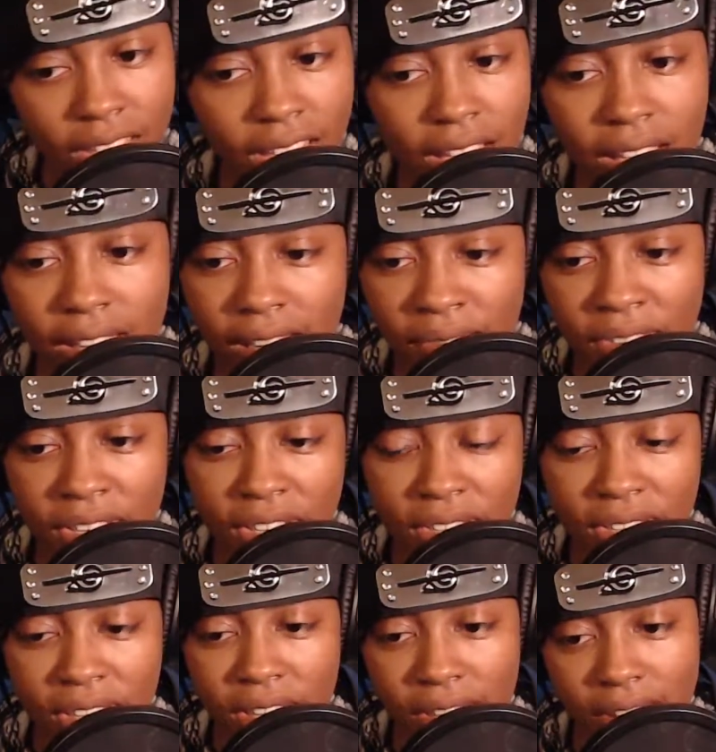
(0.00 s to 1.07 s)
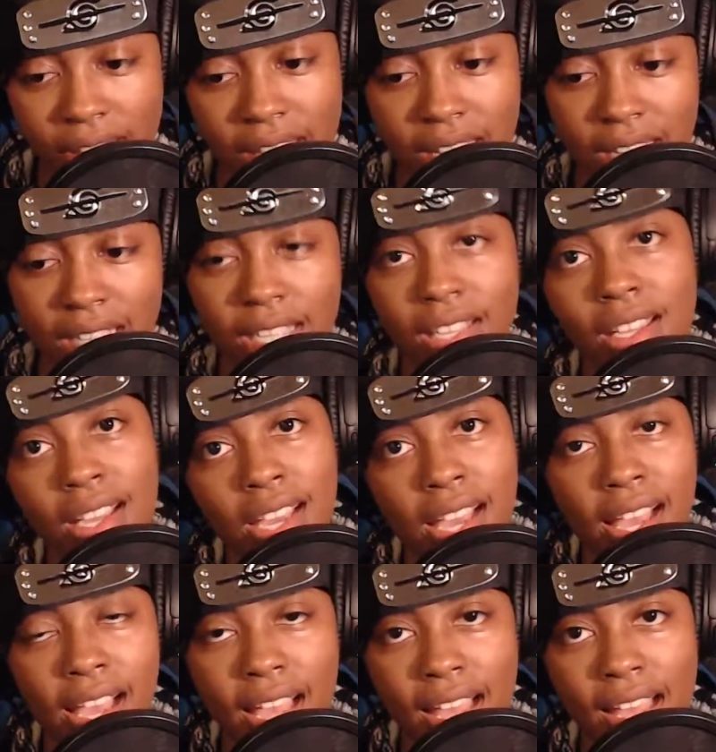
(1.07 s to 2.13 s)
let me know what you think.
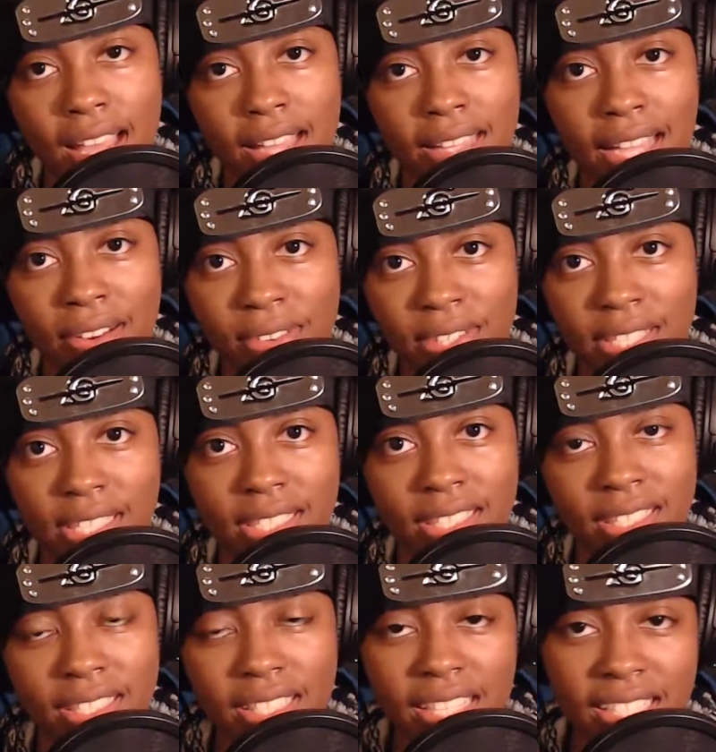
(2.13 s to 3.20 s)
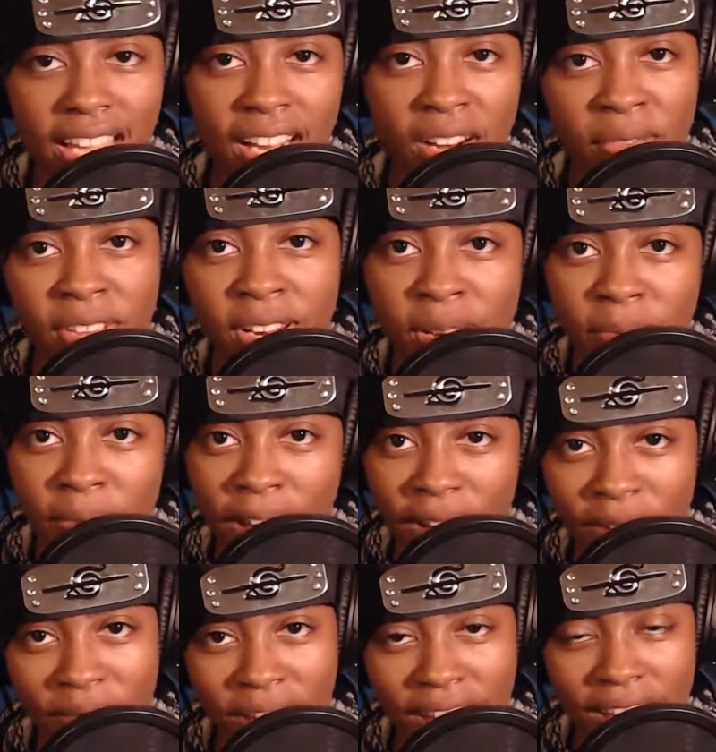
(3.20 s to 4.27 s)
That's kind of been in the back of
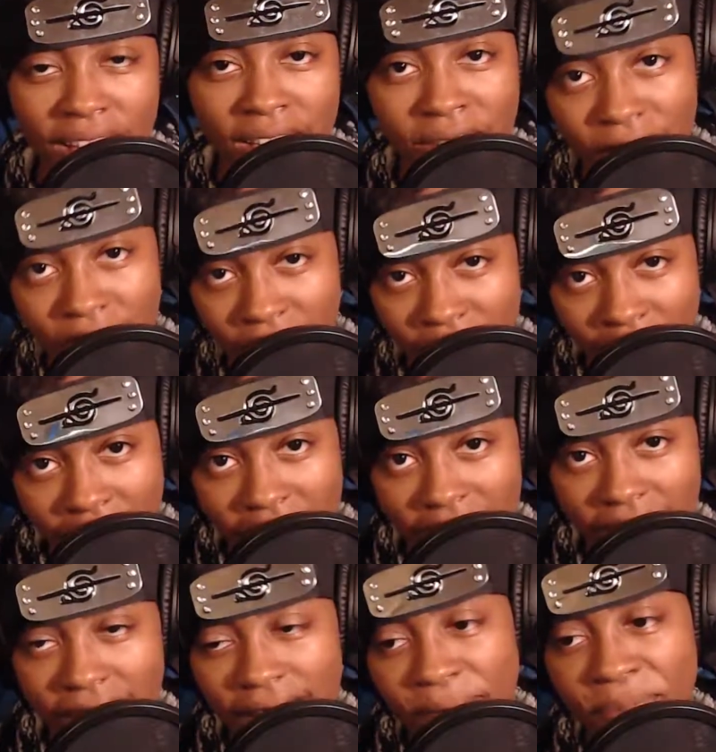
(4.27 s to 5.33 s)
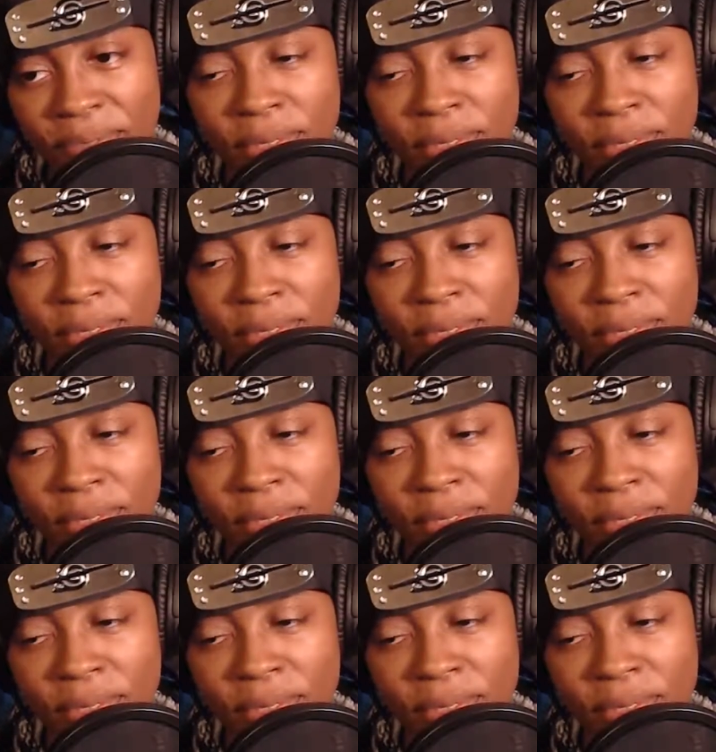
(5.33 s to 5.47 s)
my head for a while now.